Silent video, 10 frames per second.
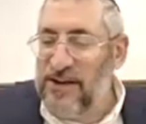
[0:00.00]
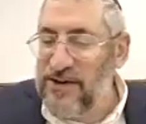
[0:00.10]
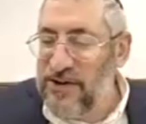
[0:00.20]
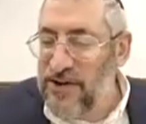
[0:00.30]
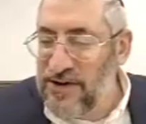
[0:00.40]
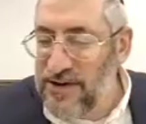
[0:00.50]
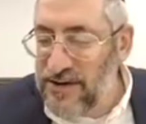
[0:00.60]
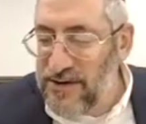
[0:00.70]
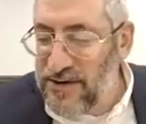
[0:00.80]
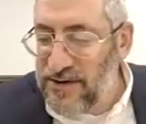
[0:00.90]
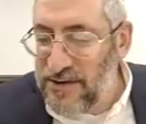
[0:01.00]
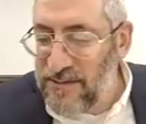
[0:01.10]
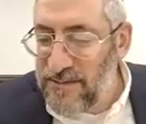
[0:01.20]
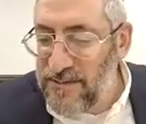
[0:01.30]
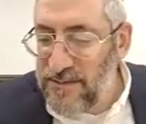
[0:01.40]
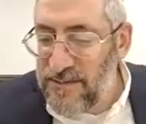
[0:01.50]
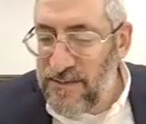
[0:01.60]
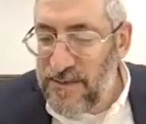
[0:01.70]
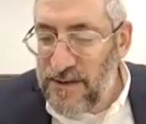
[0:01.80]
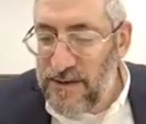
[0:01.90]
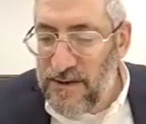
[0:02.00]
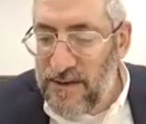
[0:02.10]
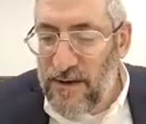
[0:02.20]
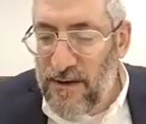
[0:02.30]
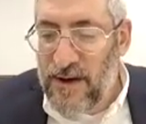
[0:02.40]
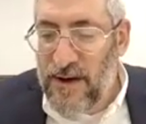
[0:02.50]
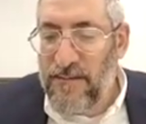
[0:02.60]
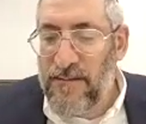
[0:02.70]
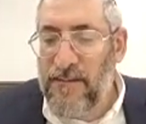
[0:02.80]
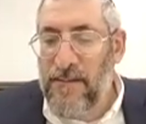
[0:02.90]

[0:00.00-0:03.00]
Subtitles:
that he shouldn't curse him. Okay.